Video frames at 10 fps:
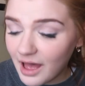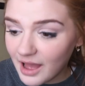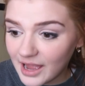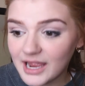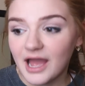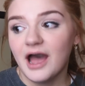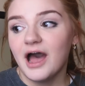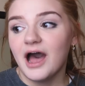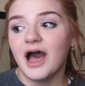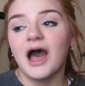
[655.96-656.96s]
lie,
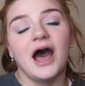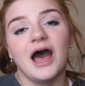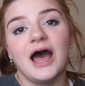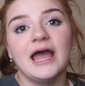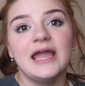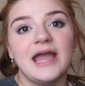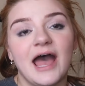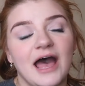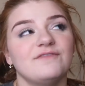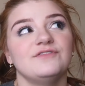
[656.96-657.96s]
I
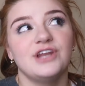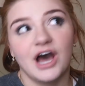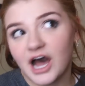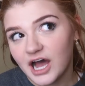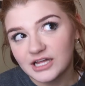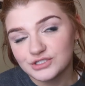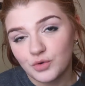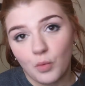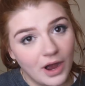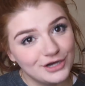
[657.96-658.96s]
have not
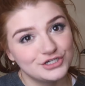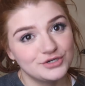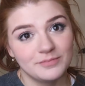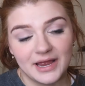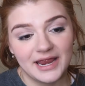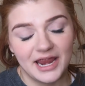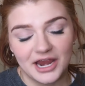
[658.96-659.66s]
washed my